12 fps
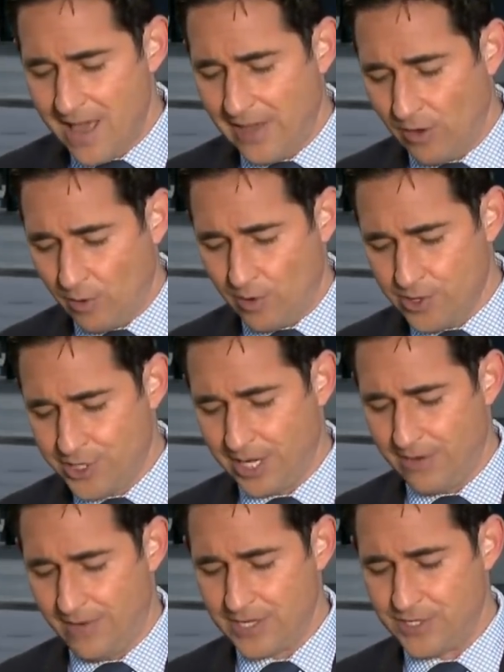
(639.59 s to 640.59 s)
They are urging
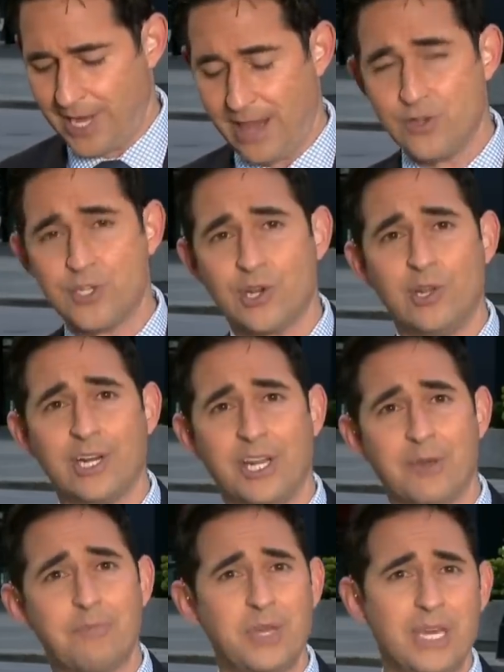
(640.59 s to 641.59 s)
investigators to look
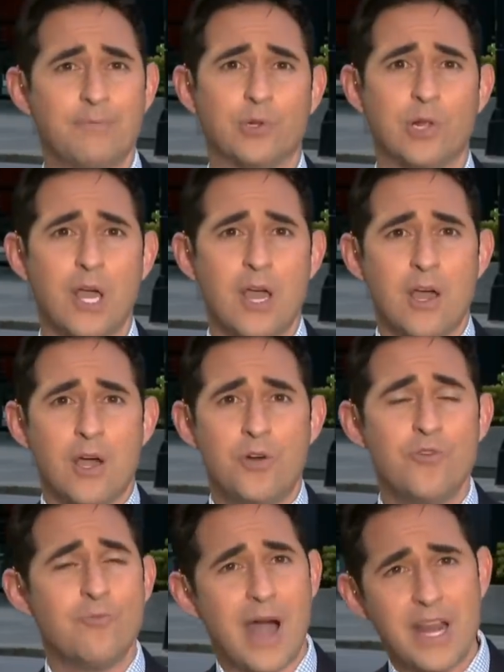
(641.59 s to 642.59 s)
into the people
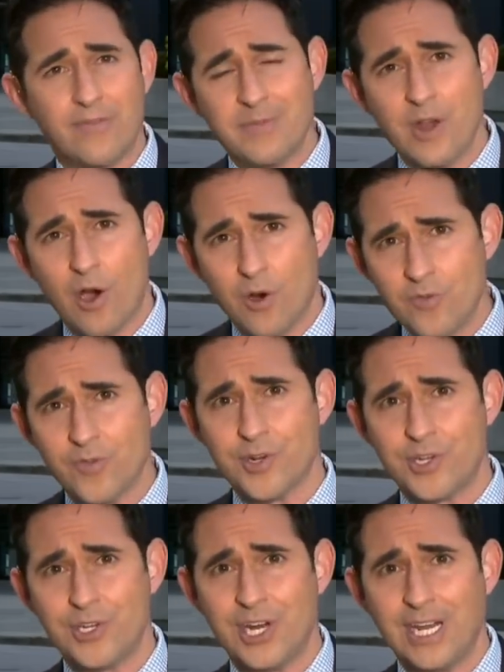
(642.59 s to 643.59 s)
who might have been
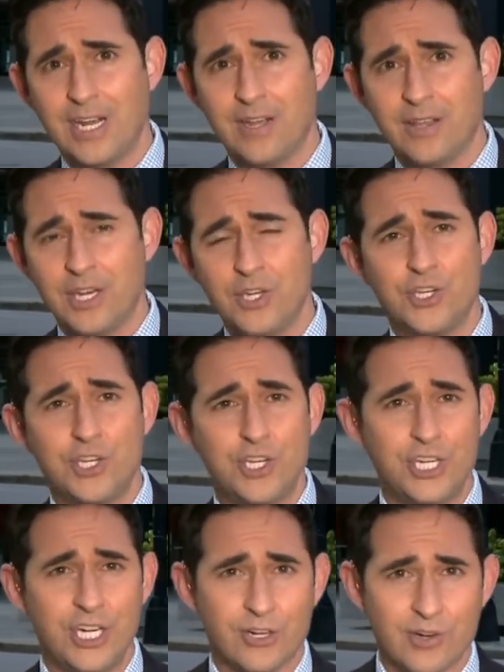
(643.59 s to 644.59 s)
overseeing these
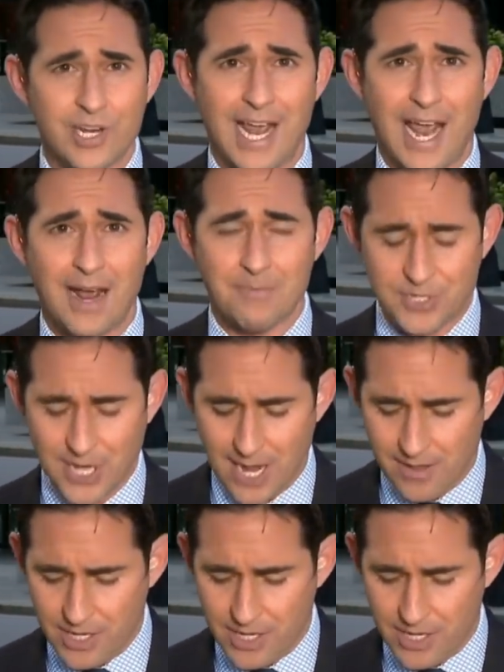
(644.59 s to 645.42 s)
cheer camps,